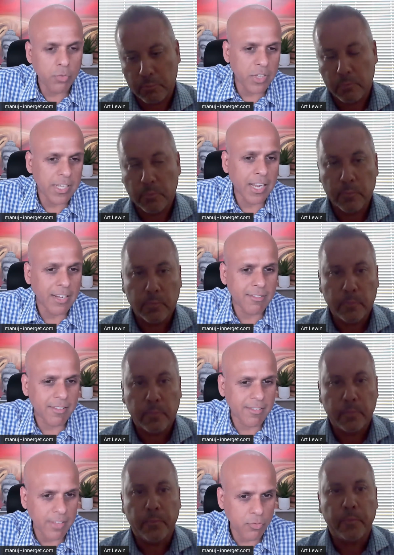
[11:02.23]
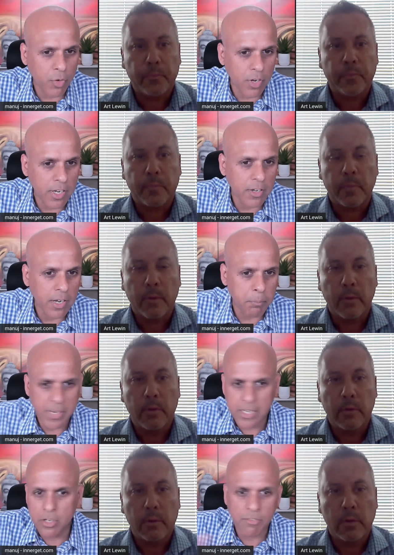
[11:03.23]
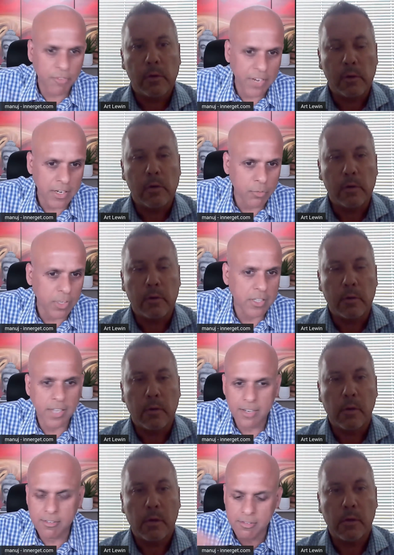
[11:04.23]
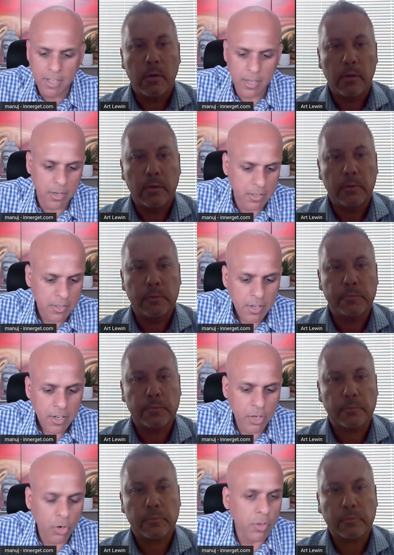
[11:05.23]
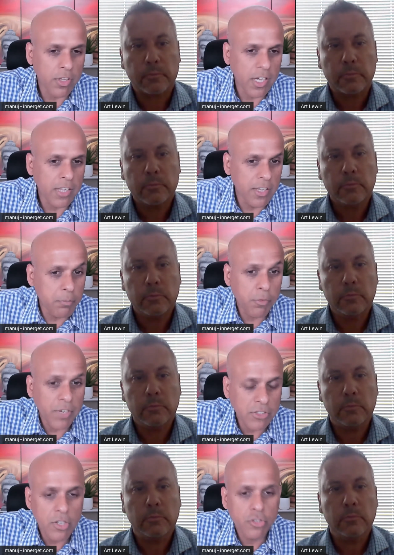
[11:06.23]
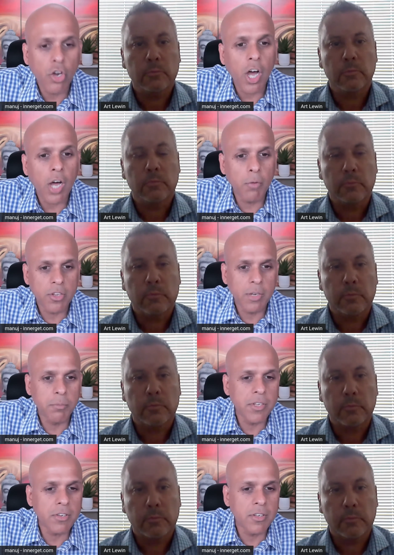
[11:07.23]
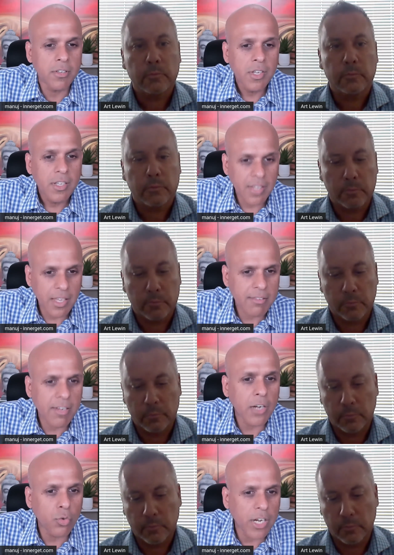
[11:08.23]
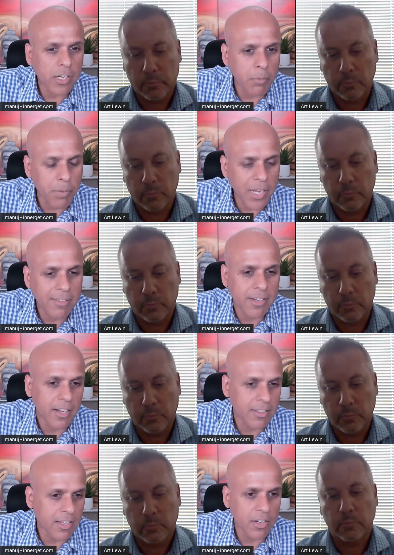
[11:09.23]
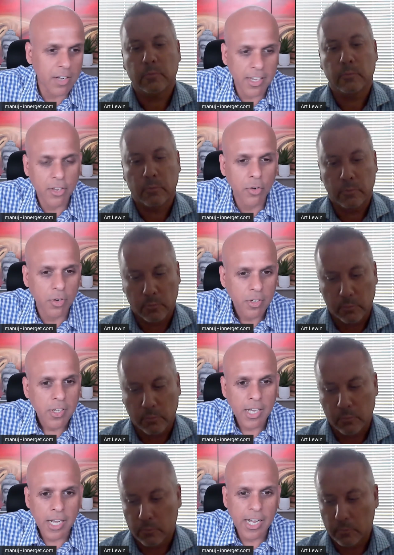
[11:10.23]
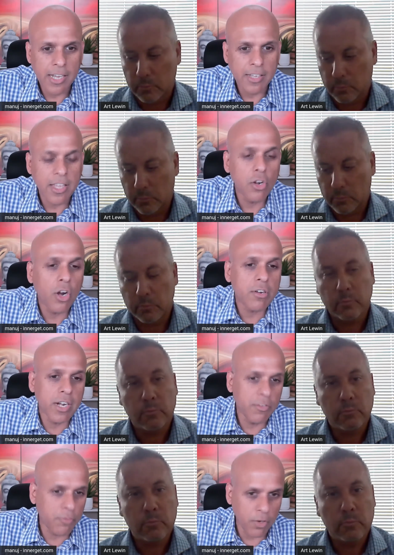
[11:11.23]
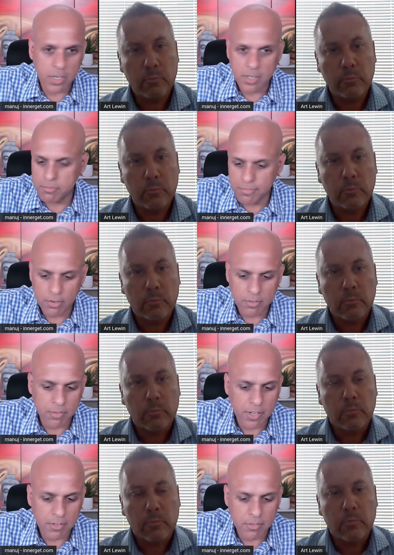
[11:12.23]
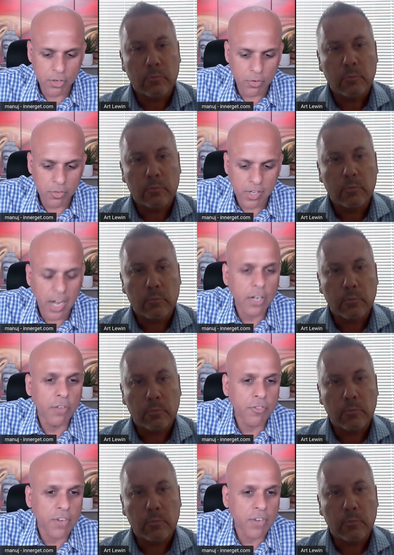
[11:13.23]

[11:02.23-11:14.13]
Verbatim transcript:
Speaker 1: when they get successful in a particular field, whether that's uh, you know uh, their professional job or their business, they start to get complacent and they're like, you know, uh, they're not ready for a, uh, for uh, you know the kind of